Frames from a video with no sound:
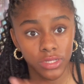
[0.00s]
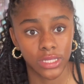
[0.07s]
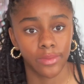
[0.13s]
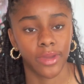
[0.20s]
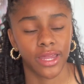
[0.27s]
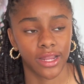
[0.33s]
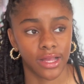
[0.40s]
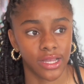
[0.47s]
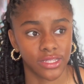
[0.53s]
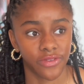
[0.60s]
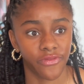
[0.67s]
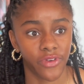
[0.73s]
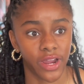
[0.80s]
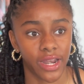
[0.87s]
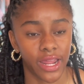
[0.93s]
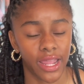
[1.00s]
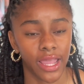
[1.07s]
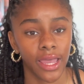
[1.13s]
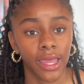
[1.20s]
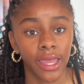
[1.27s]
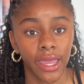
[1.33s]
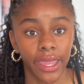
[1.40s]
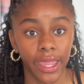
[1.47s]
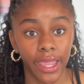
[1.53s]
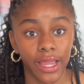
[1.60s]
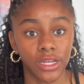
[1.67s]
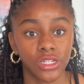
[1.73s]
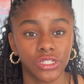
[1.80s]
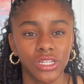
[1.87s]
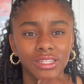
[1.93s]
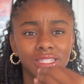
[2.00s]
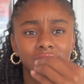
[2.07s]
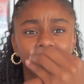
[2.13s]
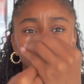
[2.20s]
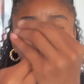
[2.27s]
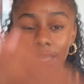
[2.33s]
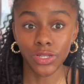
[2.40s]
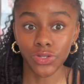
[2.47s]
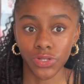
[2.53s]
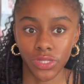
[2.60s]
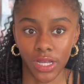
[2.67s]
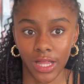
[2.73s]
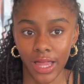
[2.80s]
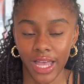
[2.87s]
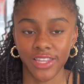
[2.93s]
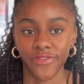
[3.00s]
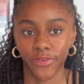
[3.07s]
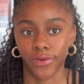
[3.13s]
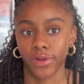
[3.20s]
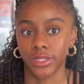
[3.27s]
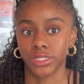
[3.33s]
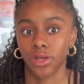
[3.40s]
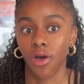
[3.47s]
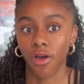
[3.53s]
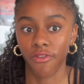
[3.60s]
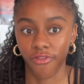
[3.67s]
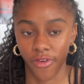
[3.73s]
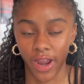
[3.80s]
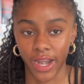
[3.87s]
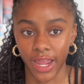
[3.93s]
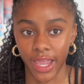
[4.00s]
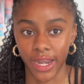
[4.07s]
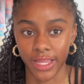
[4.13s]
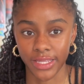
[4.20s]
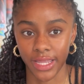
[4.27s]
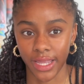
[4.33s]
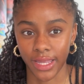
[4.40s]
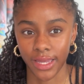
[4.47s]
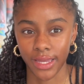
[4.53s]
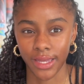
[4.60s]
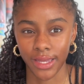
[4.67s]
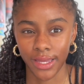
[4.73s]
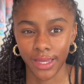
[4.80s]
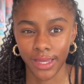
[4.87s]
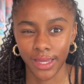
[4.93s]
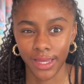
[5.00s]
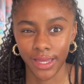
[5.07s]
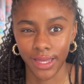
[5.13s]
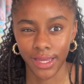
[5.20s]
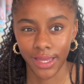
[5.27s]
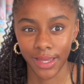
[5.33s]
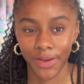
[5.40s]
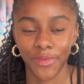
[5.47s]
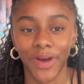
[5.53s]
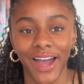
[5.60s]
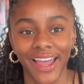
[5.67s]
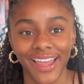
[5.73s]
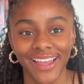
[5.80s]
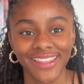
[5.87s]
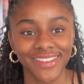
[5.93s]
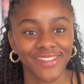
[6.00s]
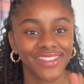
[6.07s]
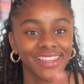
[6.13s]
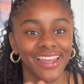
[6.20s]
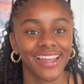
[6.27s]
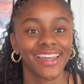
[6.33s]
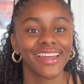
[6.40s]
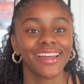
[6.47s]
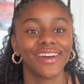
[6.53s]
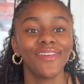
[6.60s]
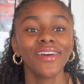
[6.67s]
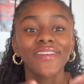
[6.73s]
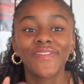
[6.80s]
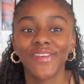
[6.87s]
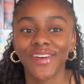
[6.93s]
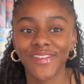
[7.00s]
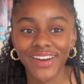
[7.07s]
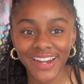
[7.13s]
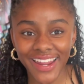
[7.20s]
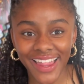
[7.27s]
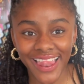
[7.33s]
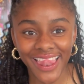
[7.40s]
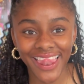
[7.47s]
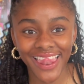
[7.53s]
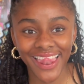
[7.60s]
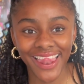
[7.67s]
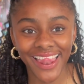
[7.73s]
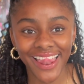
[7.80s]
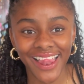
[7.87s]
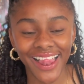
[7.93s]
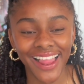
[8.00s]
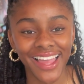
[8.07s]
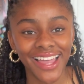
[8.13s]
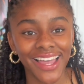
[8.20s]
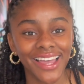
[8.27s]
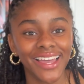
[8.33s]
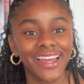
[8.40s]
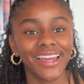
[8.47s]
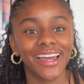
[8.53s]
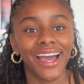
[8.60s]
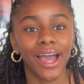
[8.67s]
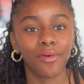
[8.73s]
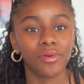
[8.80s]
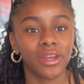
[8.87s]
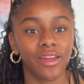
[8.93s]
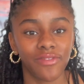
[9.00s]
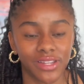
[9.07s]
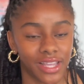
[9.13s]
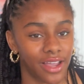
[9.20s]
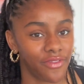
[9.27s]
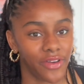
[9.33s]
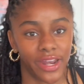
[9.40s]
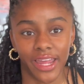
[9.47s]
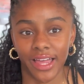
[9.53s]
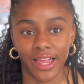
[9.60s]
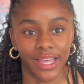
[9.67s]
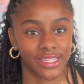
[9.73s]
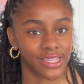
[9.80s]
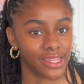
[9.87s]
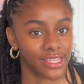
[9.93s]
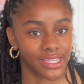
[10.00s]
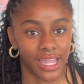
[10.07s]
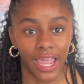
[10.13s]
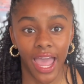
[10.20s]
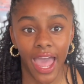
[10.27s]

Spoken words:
team had a class on Friday, and she scheduled the class for us on Friday. And it's why? So it's going forward, I would never take a Friday class unless I